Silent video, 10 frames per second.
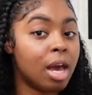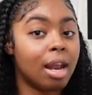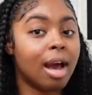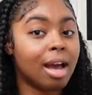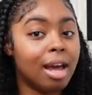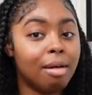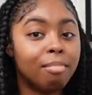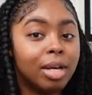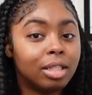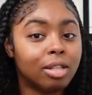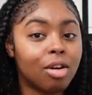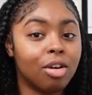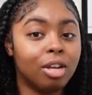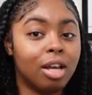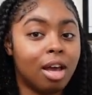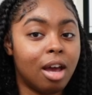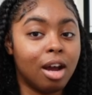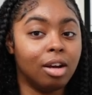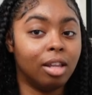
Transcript: And I kind of missed curly hair.